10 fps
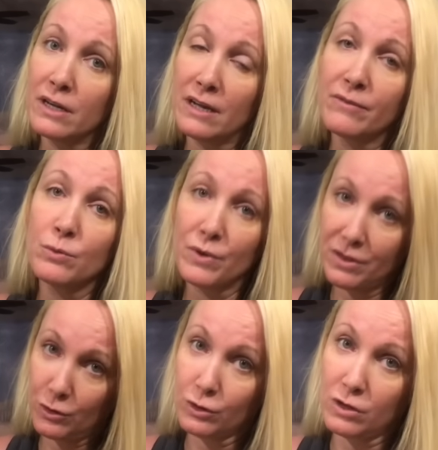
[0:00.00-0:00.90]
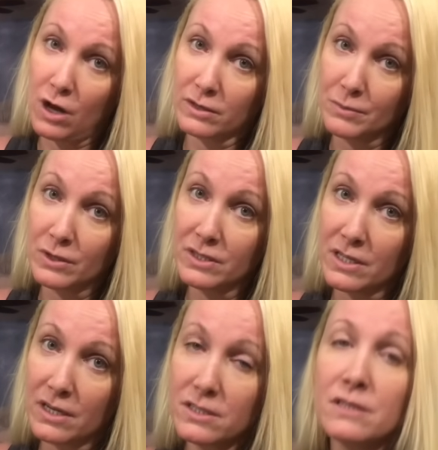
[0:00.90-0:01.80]
even with your clogged milk
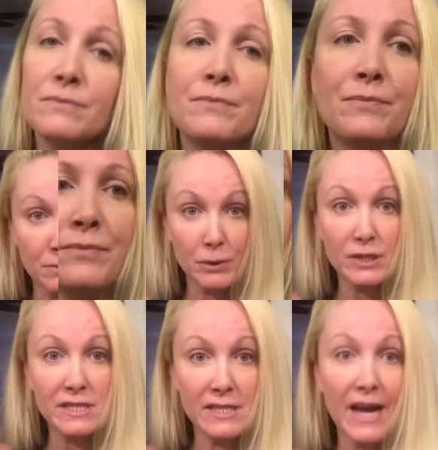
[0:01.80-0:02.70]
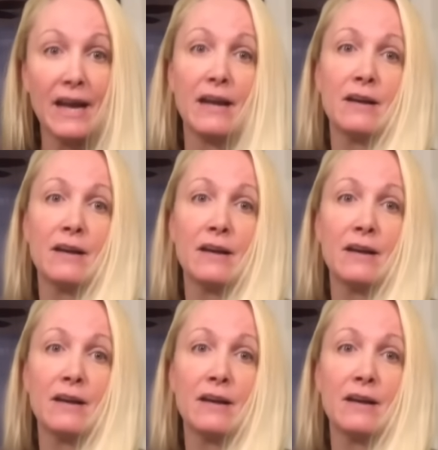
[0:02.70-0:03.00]
duct. Experts say,